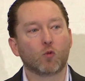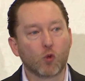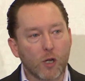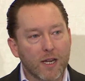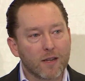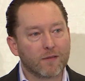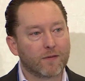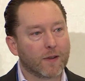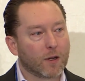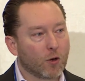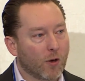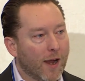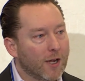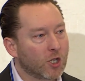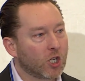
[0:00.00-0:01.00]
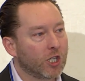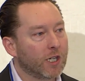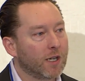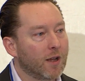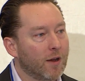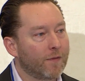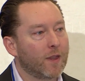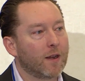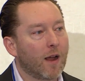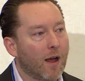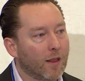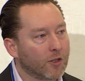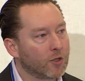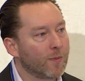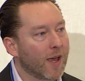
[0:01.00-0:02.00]
reinvigoration of the
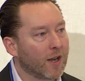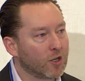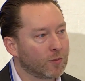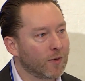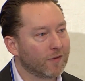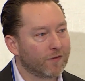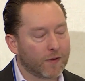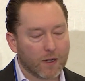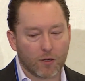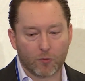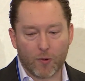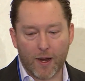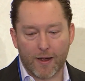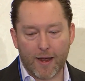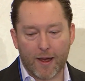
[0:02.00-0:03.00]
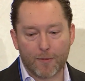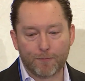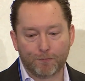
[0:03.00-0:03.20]
knowledge management field right now.